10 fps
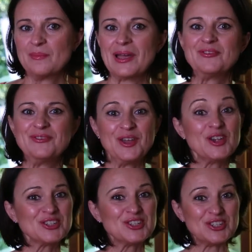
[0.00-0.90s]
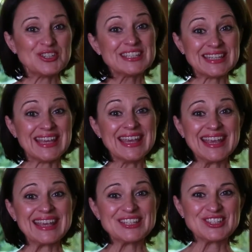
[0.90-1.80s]
My first
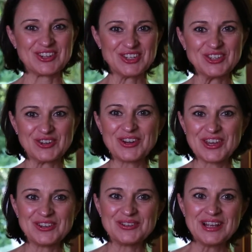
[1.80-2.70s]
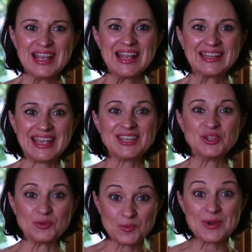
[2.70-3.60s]
duty is to assure you
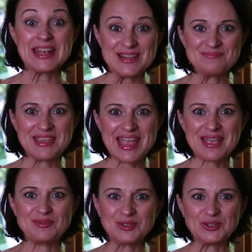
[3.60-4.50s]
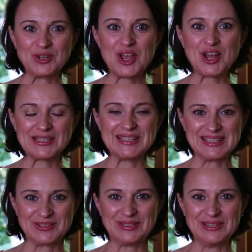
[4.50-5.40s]
that you will be able to learn the
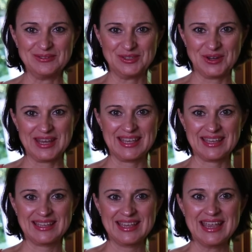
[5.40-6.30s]
Discreetly Fit training.